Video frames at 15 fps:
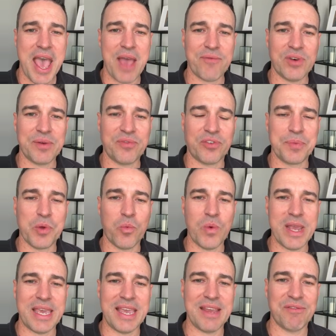hammering from the
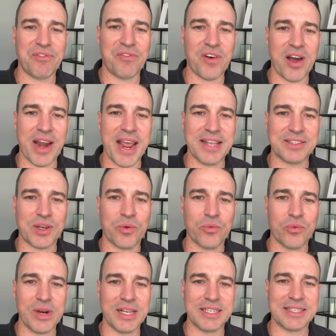week in finance,
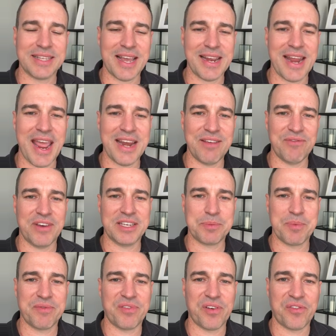real estate and
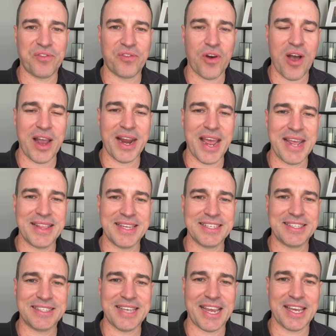investment for Friday the
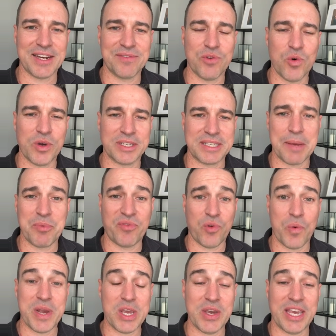2nd of August. Now
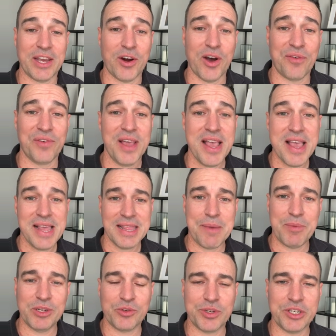before we kick it off,
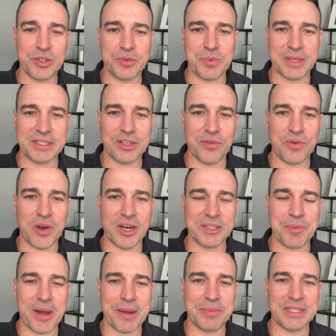let me introduce myself
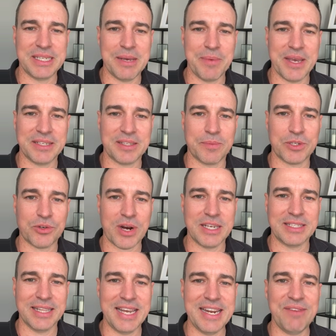guys. My name is Tim Guest, I'm
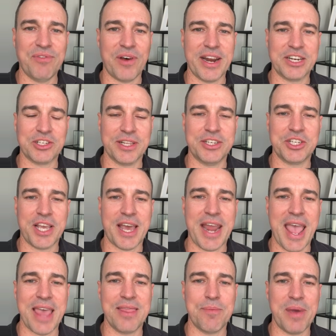Australia's leading financial
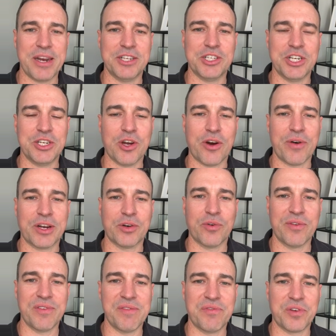educator and the managing
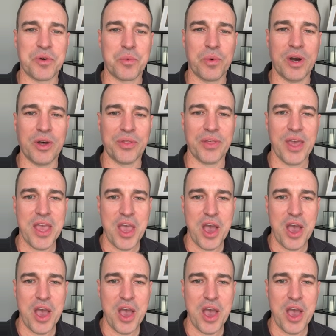director of Infinite Wealth.